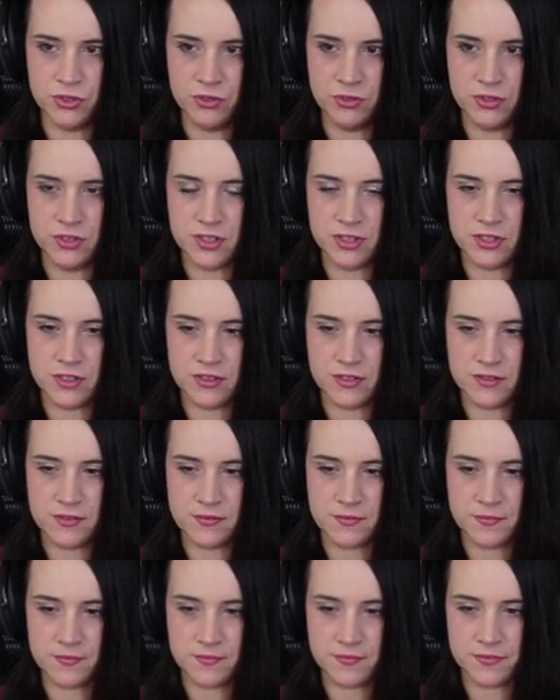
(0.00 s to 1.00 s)
you?
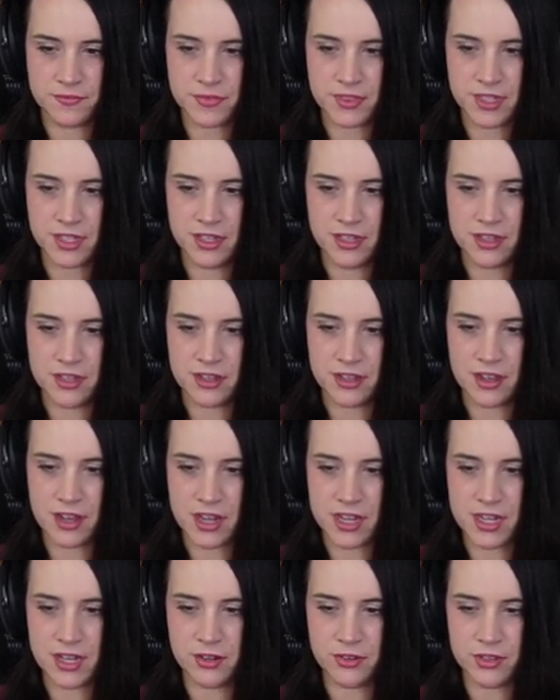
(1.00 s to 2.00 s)

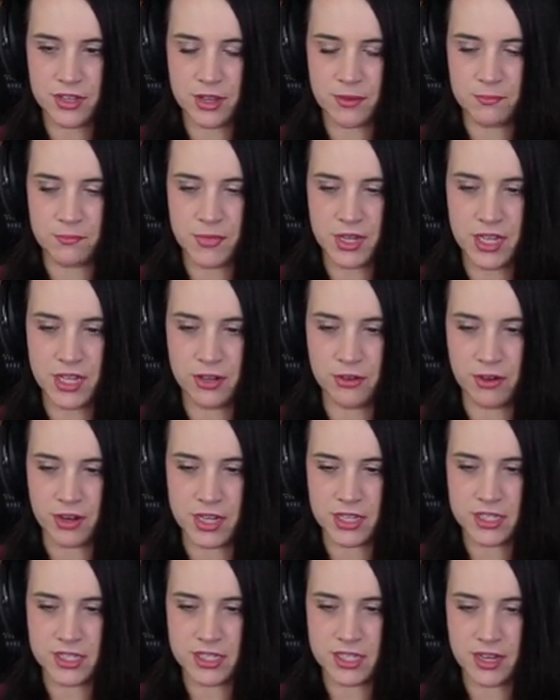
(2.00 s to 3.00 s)
I hear that
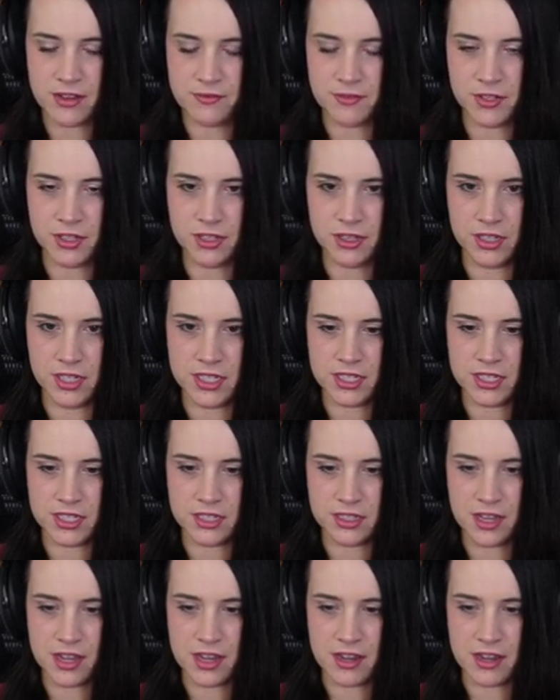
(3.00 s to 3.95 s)
meteorite saved little Lynn's